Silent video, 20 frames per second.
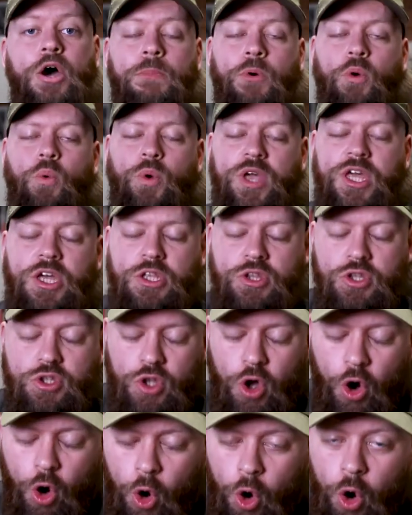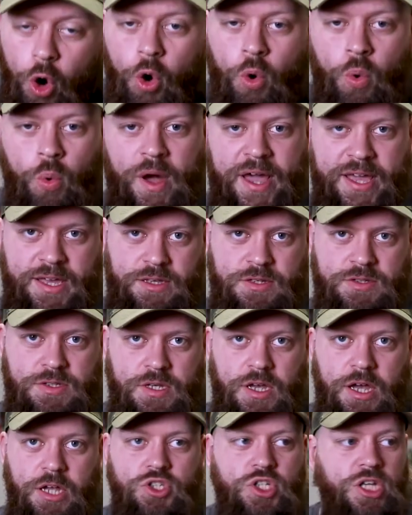but we can all
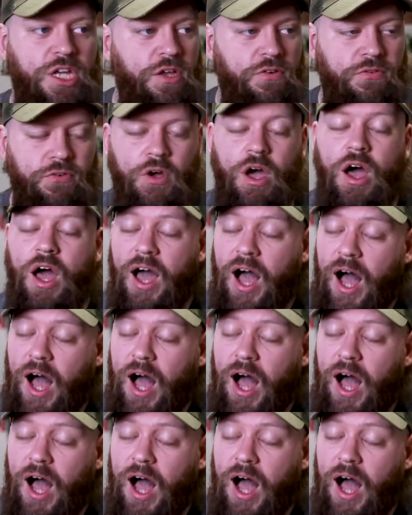always achieve